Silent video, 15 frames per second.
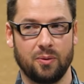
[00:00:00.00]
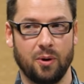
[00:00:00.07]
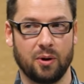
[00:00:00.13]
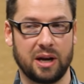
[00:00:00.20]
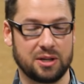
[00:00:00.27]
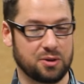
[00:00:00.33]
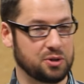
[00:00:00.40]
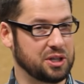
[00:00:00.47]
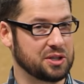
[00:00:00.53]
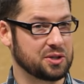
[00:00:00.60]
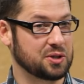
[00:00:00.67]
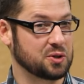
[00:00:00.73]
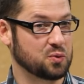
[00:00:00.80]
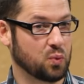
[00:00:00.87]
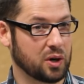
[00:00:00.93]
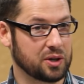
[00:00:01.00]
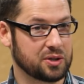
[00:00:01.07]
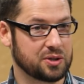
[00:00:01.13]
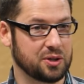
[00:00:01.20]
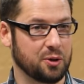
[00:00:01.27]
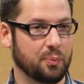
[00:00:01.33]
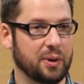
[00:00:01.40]
Okay, so Jesus'
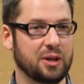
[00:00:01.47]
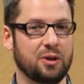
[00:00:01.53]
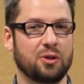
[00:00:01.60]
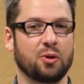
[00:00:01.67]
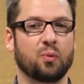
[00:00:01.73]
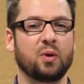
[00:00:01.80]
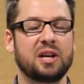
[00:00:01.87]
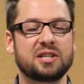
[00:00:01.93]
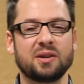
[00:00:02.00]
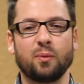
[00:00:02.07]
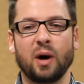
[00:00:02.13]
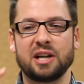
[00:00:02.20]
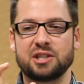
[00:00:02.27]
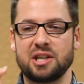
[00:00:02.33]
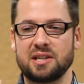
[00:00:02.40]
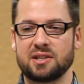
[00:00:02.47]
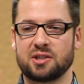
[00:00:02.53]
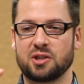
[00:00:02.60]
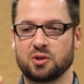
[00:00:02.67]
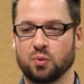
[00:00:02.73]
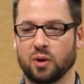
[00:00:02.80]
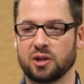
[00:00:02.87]
works do. But the reason why
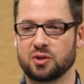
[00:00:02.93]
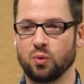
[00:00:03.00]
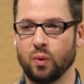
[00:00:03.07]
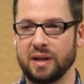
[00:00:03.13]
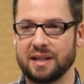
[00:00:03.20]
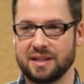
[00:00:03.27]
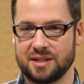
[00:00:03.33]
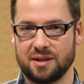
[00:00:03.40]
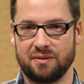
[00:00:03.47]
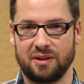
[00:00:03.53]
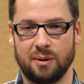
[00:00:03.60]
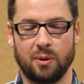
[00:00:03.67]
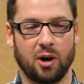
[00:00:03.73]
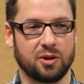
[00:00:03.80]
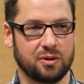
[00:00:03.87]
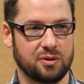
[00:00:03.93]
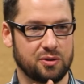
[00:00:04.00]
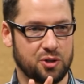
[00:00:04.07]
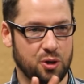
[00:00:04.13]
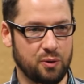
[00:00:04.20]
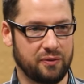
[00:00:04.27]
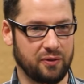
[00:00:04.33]
Jesus' works witness of him are
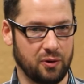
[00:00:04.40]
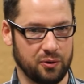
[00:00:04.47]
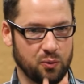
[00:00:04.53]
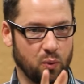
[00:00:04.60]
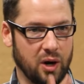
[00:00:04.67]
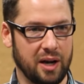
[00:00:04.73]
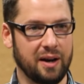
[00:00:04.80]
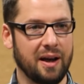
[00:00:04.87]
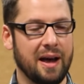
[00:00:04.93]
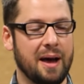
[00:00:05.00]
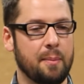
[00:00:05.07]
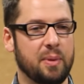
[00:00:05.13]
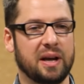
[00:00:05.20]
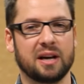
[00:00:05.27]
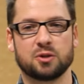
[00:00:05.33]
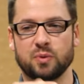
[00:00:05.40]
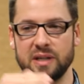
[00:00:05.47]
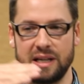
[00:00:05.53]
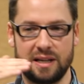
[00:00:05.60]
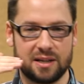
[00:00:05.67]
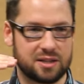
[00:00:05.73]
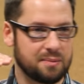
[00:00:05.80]
twofold. One, because when
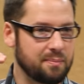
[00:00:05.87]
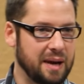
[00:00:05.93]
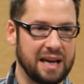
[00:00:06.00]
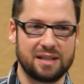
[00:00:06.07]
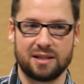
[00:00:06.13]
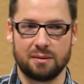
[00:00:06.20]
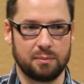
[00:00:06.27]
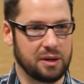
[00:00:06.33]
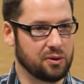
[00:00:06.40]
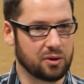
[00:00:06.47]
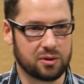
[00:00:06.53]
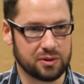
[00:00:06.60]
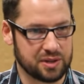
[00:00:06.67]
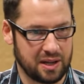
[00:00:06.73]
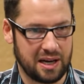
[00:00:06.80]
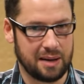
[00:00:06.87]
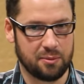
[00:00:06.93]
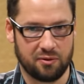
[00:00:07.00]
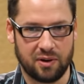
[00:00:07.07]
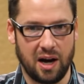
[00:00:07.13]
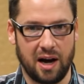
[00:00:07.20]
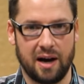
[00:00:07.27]
he does amazing miracles in the name
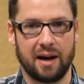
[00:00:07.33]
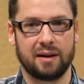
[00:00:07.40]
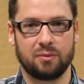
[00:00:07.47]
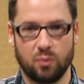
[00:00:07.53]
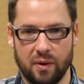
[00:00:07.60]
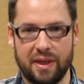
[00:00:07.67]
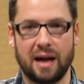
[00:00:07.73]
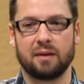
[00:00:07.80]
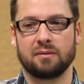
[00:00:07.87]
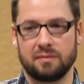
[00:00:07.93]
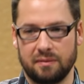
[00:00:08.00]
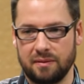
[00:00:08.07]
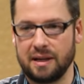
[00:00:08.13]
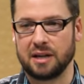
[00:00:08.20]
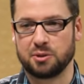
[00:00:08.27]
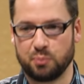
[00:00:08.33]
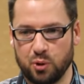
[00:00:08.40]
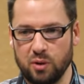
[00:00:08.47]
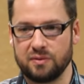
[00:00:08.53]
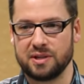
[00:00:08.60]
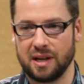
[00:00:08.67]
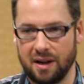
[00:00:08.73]
of God, well, that
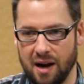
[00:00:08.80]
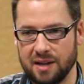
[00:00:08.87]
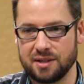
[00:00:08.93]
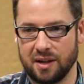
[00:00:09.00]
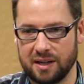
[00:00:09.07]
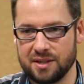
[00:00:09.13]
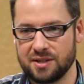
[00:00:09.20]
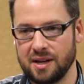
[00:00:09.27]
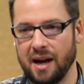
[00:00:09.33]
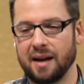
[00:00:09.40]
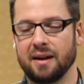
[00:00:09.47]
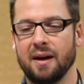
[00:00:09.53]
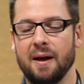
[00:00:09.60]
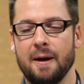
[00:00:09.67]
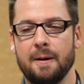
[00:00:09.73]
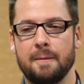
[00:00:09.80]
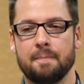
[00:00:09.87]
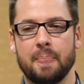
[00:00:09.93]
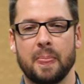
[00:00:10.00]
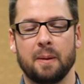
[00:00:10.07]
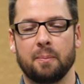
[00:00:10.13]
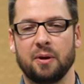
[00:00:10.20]
proves that God's on his side.
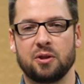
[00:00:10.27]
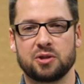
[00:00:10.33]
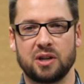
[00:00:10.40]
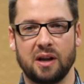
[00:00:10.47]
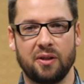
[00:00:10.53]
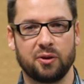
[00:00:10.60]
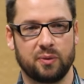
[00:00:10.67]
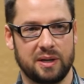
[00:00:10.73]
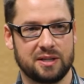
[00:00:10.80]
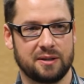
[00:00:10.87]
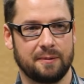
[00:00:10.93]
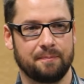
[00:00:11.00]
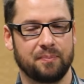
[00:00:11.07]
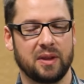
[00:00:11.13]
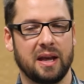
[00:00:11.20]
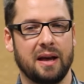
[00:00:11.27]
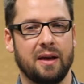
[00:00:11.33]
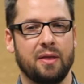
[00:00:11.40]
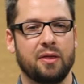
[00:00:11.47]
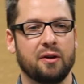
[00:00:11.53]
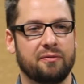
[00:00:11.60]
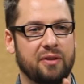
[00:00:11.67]
But there's another reason.
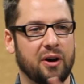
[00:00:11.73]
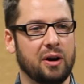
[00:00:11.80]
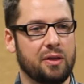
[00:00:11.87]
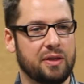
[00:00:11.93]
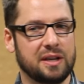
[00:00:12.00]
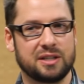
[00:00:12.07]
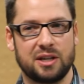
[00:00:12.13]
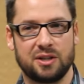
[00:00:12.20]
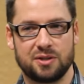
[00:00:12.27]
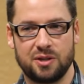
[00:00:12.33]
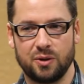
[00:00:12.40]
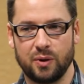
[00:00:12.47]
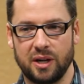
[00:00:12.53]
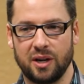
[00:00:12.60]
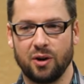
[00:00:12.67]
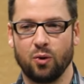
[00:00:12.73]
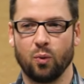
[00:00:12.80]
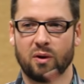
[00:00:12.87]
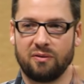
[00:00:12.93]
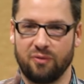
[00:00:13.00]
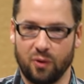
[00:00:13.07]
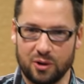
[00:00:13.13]
The very things he's doing
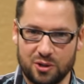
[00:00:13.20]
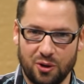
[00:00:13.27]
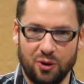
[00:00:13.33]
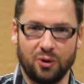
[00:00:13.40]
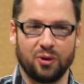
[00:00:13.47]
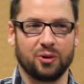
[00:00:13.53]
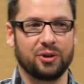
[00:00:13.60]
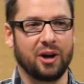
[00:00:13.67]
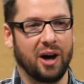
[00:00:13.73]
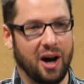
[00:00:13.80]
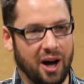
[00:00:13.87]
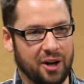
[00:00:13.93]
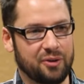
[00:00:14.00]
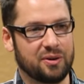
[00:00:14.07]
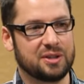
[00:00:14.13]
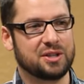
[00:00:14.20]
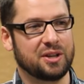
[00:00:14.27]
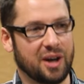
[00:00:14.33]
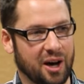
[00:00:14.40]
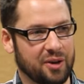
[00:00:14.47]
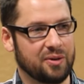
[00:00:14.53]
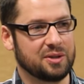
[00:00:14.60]
were foretold hundreds
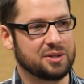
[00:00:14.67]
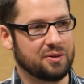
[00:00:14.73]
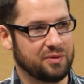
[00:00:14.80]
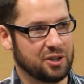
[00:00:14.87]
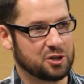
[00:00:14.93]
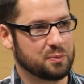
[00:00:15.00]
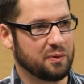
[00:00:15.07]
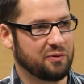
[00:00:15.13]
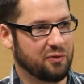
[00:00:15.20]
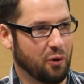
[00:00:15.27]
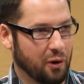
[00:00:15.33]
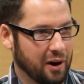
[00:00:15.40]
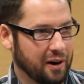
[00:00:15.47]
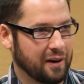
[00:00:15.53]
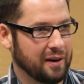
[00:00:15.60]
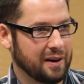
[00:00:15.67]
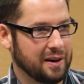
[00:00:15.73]
and hundreds of years before.